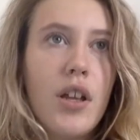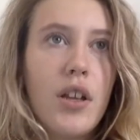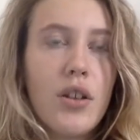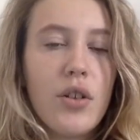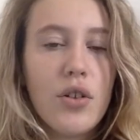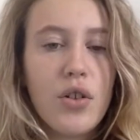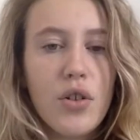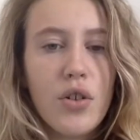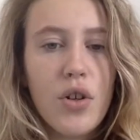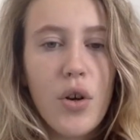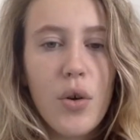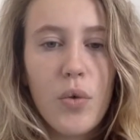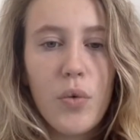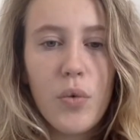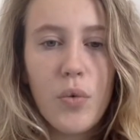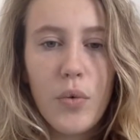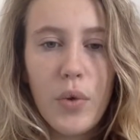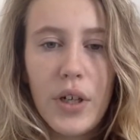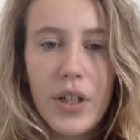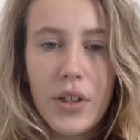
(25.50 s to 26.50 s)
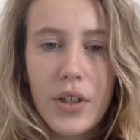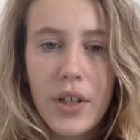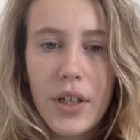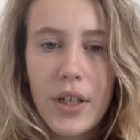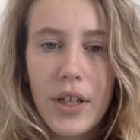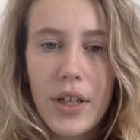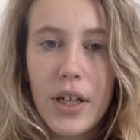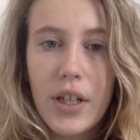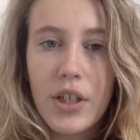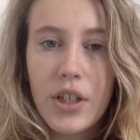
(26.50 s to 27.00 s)
there's no real
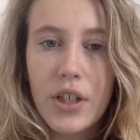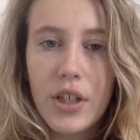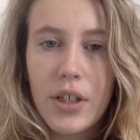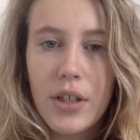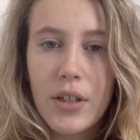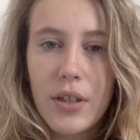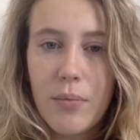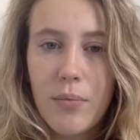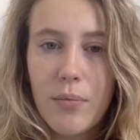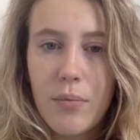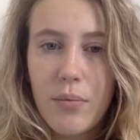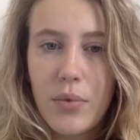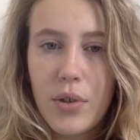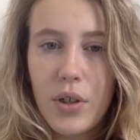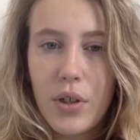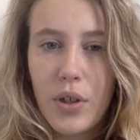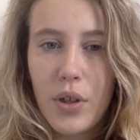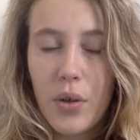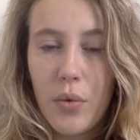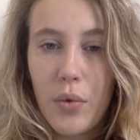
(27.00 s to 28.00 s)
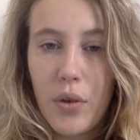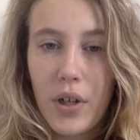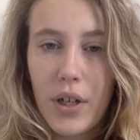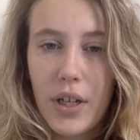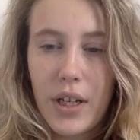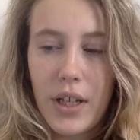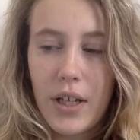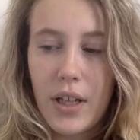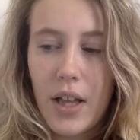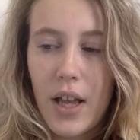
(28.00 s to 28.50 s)
connection to the
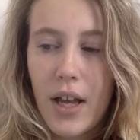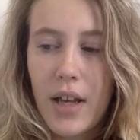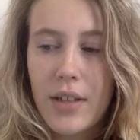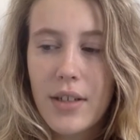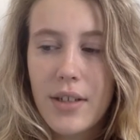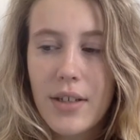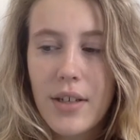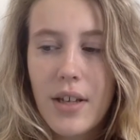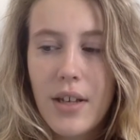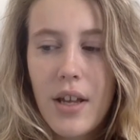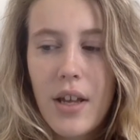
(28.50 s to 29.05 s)
working class.